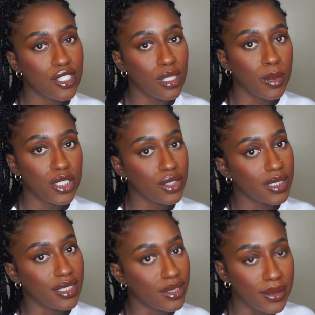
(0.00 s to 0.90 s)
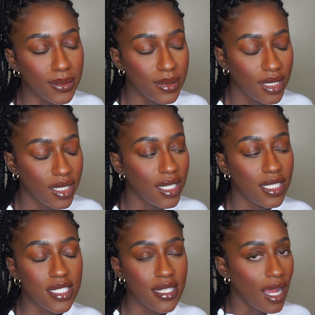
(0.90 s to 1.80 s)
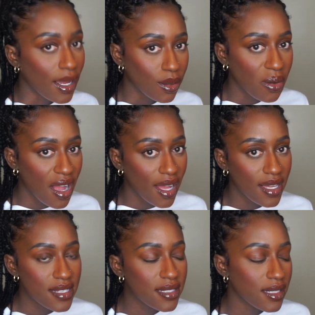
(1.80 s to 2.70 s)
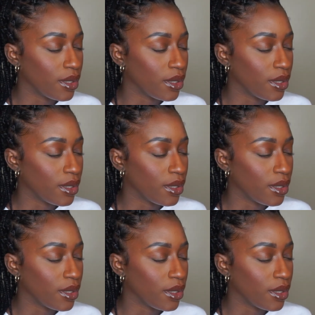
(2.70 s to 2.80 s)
so much you can do style wise.